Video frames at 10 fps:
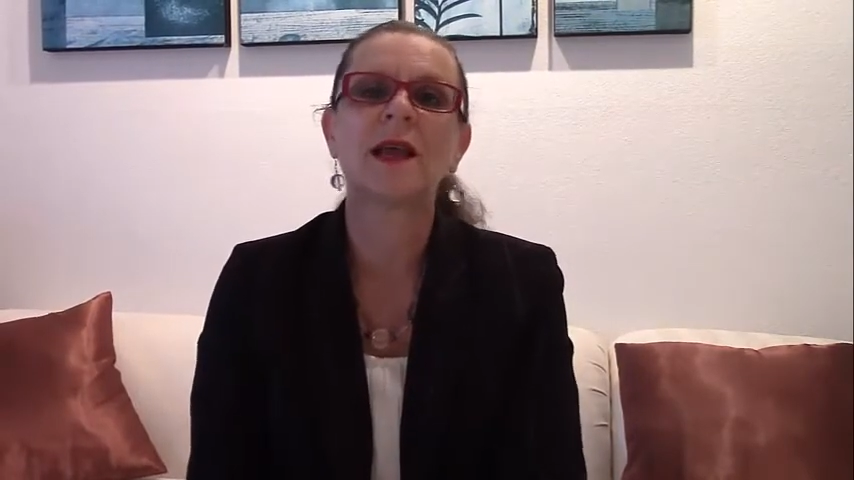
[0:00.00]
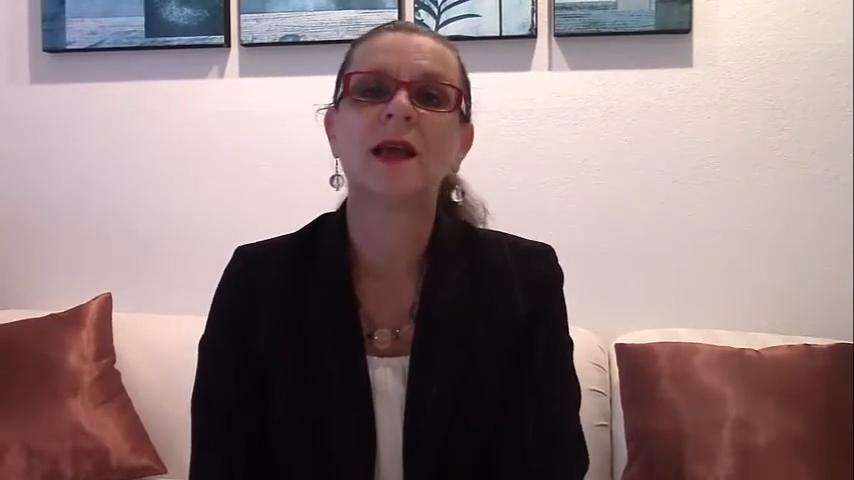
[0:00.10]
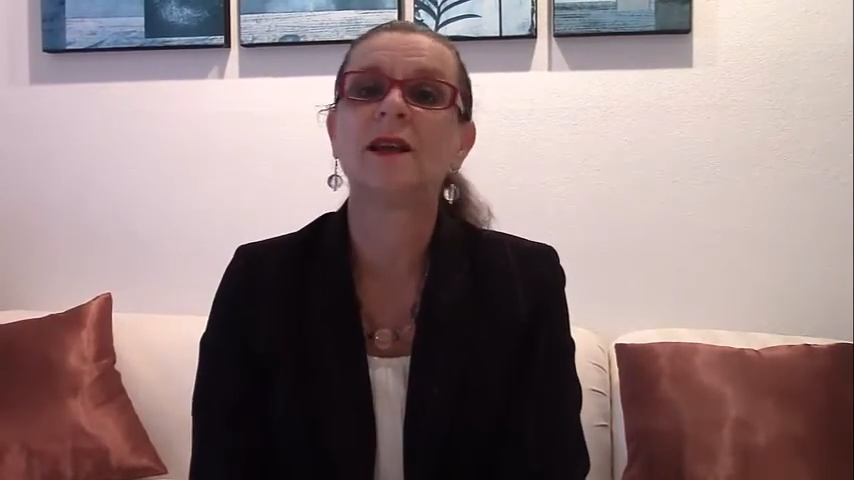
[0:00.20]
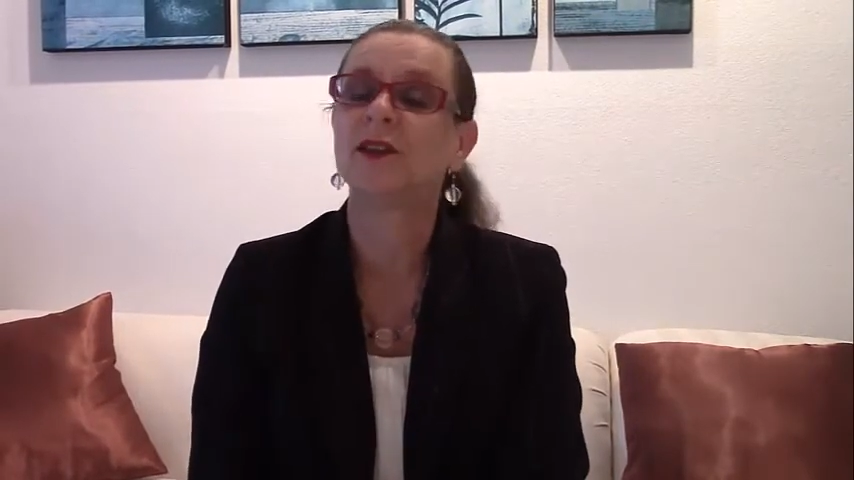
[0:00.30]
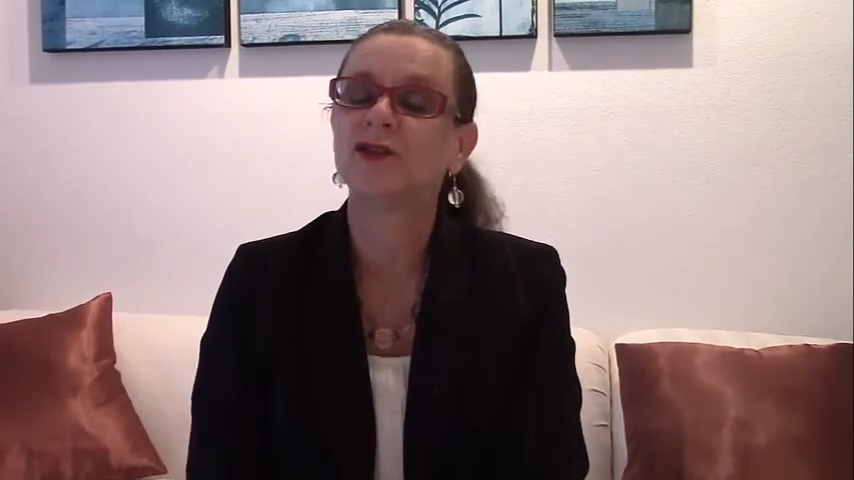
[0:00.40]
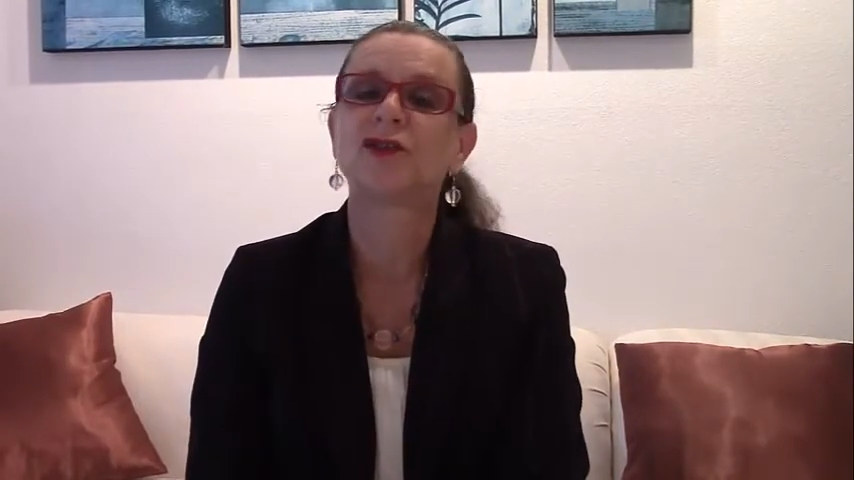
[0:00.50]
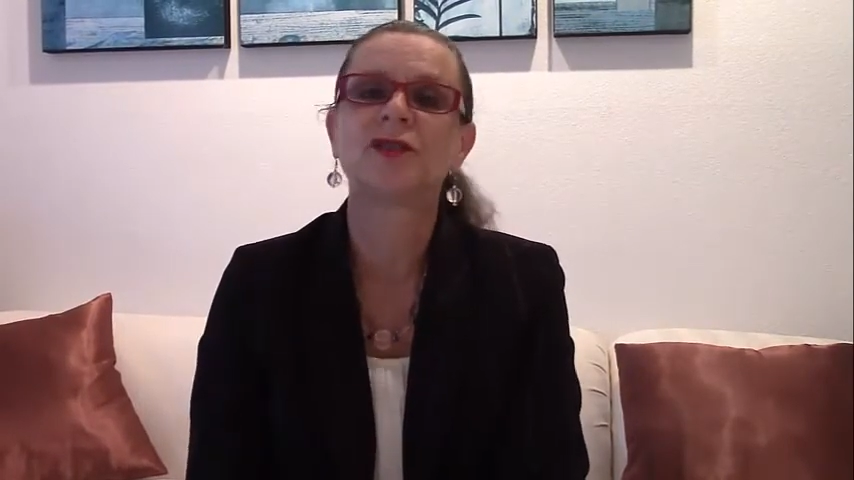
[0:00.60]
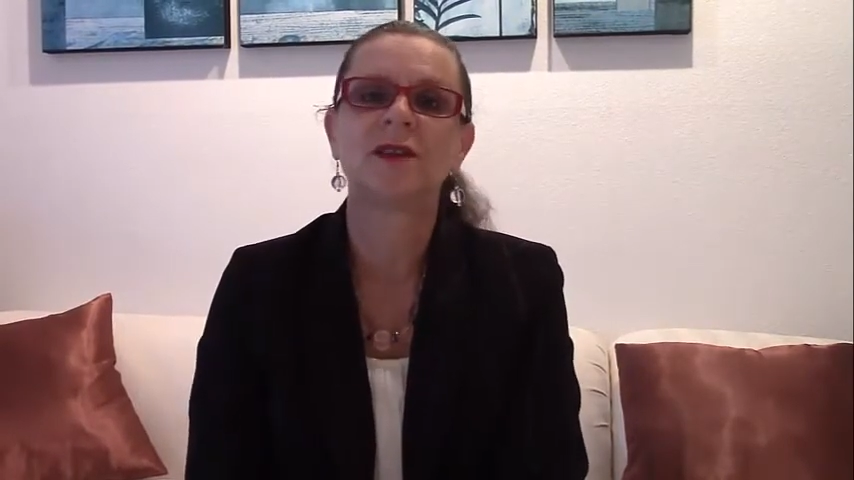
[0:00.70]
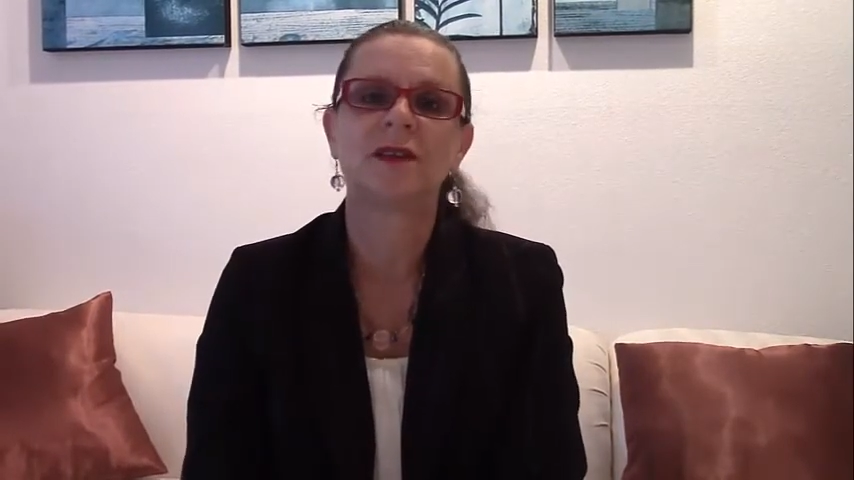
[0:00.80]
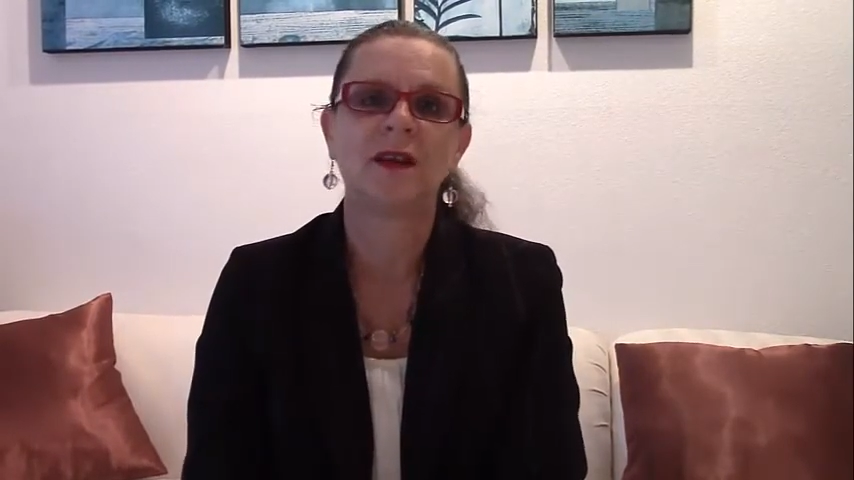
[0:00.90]
and
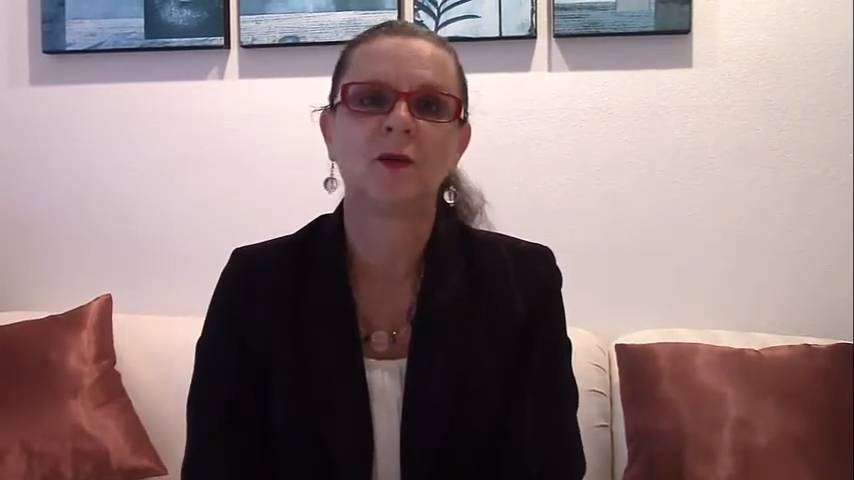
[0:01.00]
entertain the